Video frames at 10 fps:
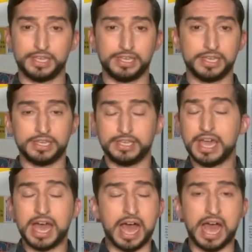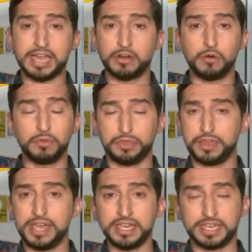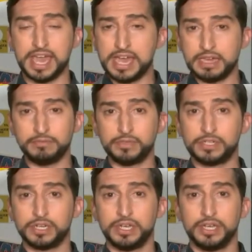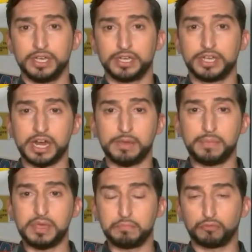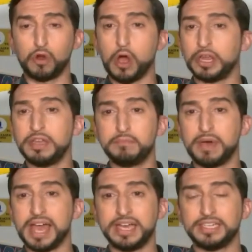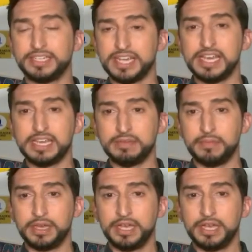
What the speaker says: Yeah, I don't think Cam's going to be brought in by a team